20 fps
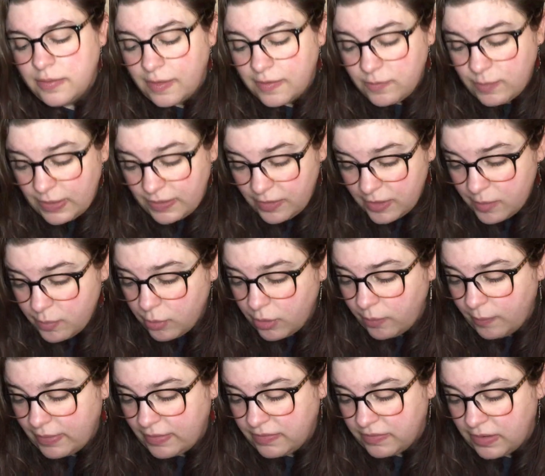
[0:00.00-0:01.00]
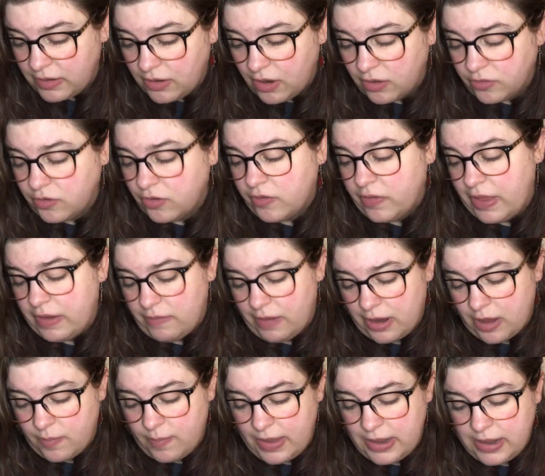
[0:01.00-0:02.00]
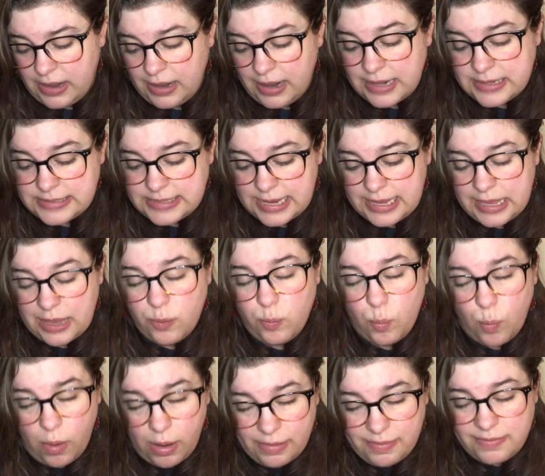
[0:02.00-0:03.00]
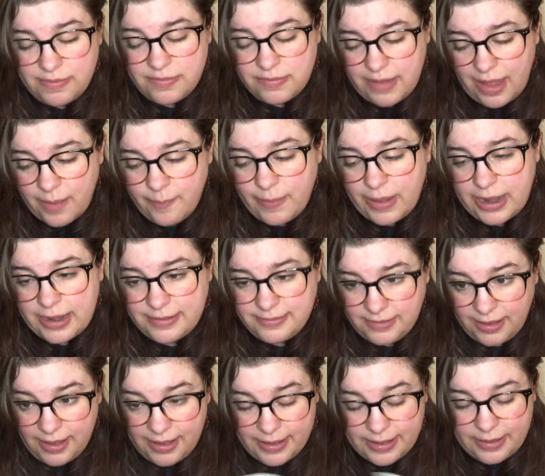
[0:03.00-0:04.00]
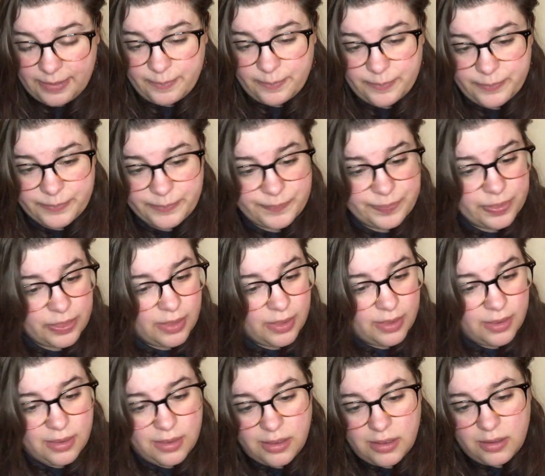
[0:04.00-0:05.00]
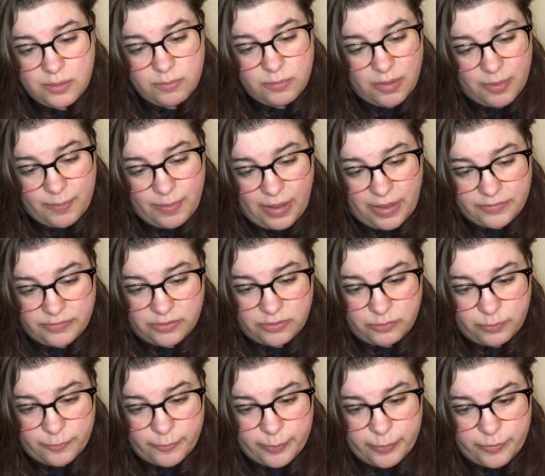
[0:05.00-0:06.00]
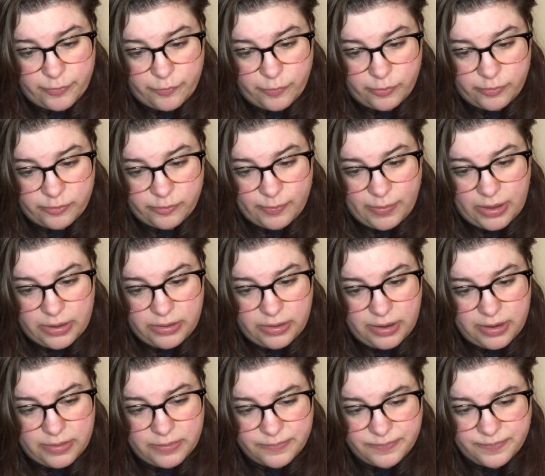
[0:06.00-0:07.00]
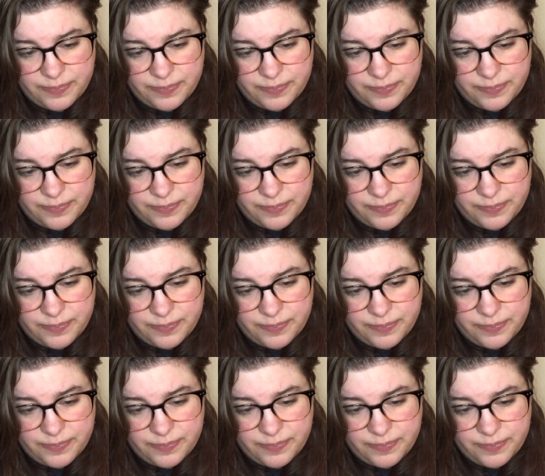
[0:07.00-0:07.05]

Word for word: Let's make the appointments that Dr. Clay recommended and take it one step at a time. Mom pauses before responding.